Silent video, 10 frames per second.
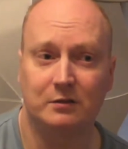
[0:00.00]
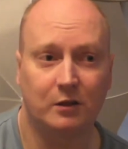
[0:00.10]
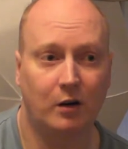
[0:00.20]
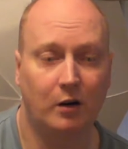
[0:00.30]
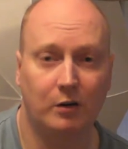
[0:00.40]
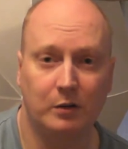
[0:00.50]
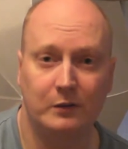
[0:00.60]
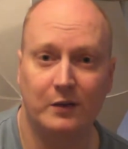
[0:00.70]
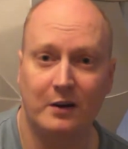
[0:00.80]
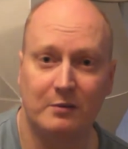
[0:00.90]
or
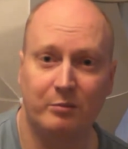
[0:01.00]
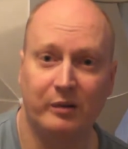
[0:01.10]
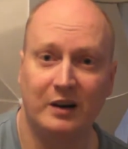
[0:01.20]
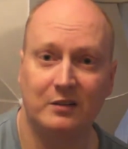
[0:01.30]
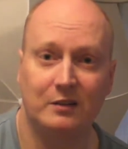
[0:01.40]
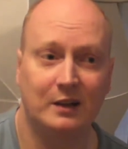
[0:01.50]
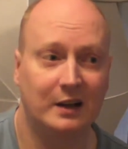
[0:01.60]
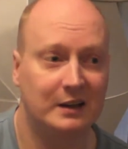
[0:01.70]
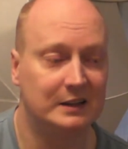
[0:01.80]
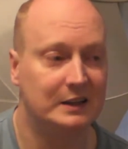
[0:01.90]
in very bright sunlight.